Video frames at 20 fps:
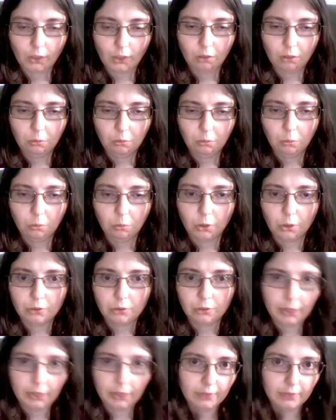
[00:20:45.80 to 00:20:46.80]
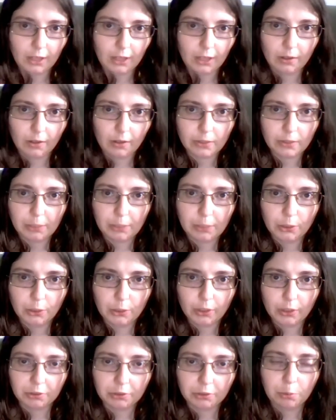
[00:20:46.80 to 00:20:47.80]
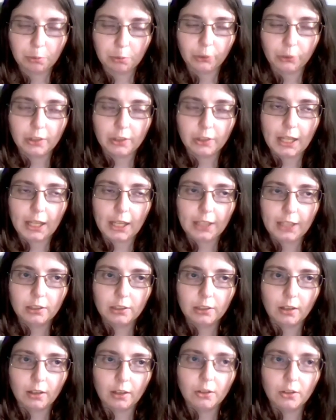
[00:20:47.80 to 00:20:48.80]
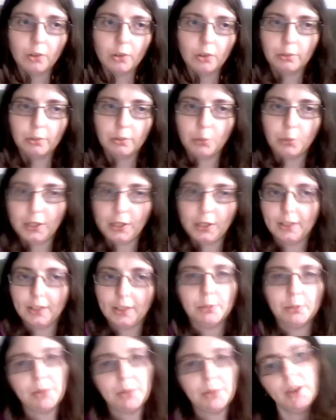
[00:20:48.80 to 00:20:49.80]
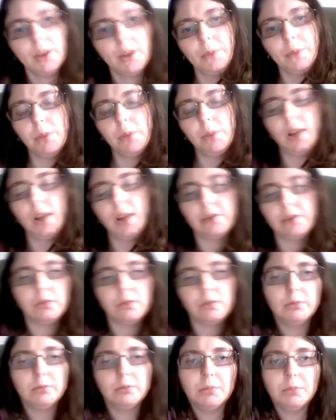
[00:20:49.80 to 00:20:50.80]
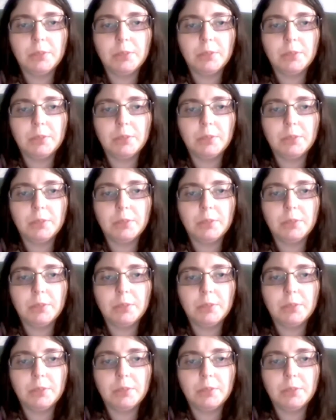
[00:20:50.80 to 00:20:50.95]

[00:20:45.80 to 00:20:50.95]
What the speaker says: what you think of that idea of me doing a response to that. I know it's putting these people on the platform, but